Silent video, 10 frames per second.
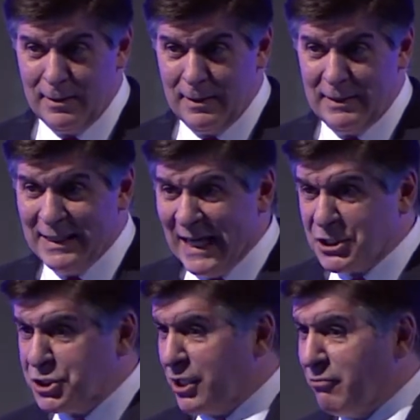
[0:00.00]
The next
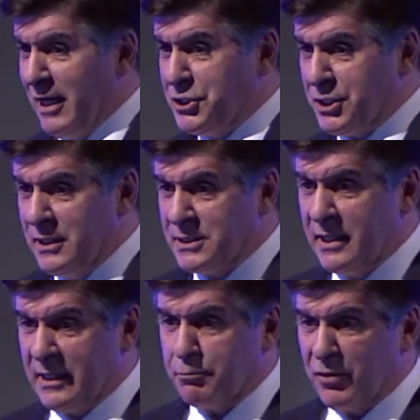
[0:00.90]
generation doesn't
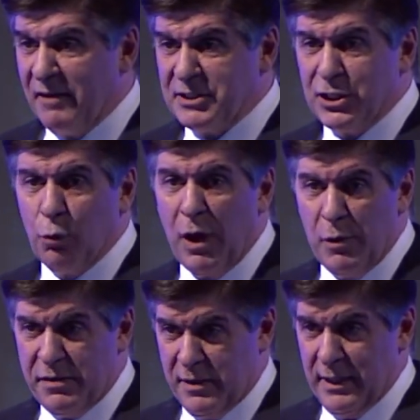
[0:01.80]
think of privacy the way we
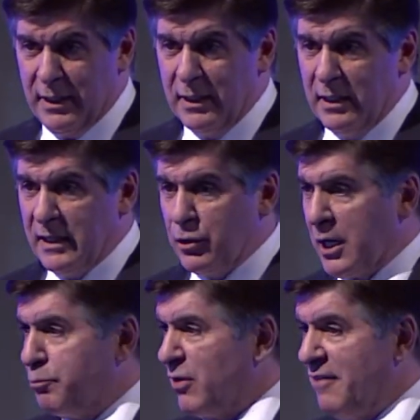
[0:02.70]
think. They look
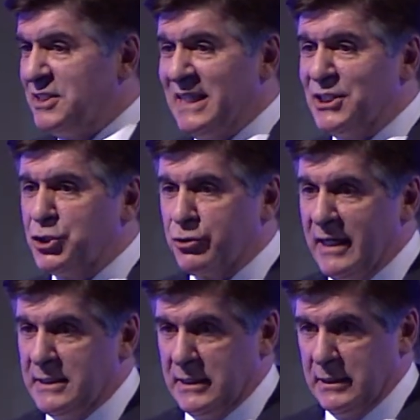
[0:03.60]
at privacy as
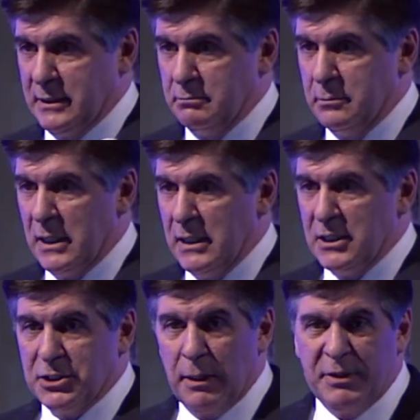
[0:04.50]
transient,
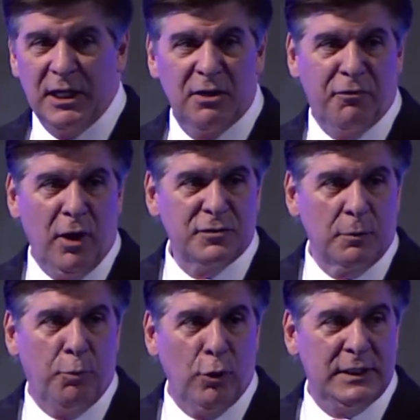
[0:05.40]
something that evolves from
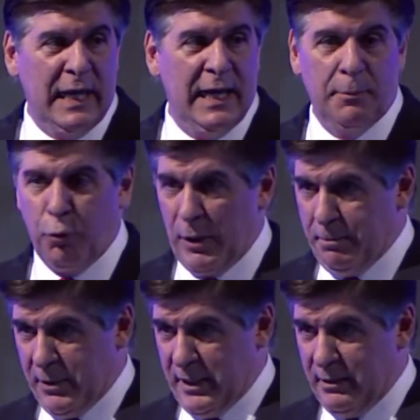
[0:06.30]
point A to point
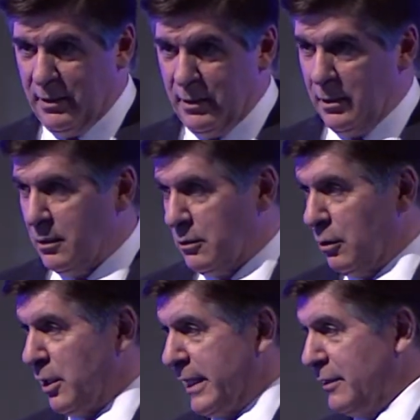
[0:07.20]
B. Go
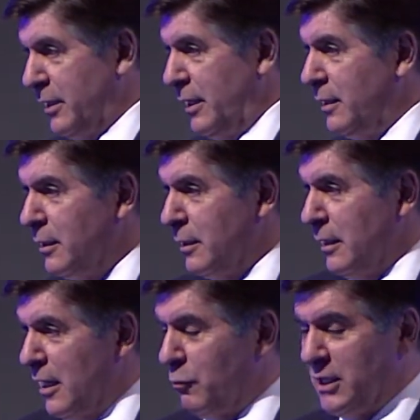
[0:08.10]
look at
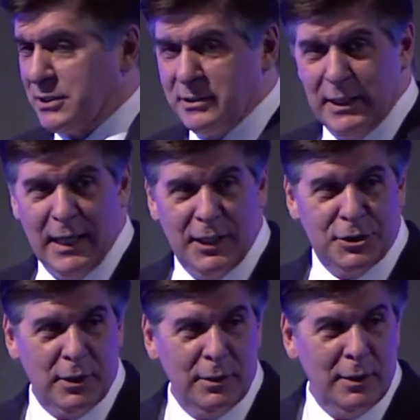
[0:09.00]
anyone who's a
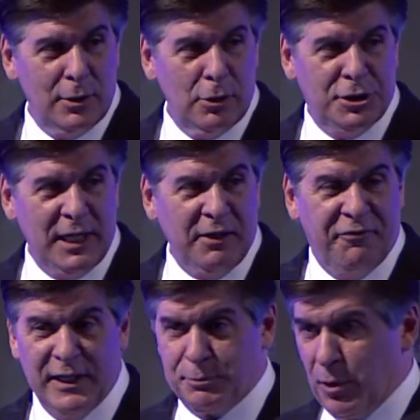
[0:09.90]
teenager, go check your
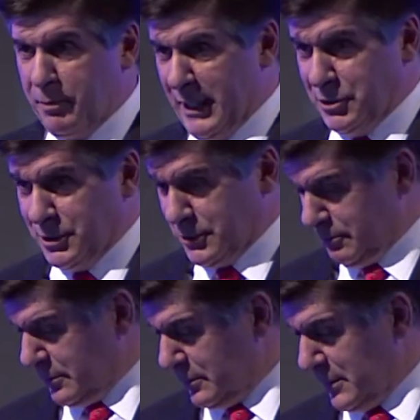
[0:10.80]
Facebook pages.
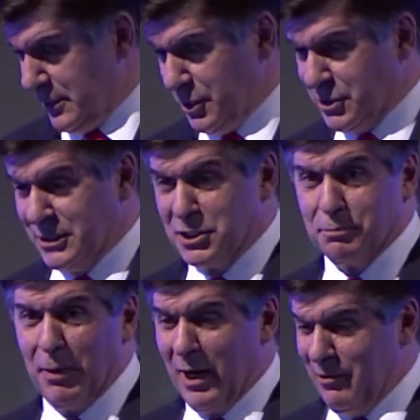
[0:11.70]
They're just
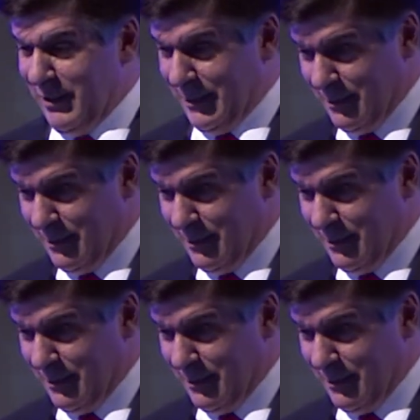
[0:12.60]
inspiring.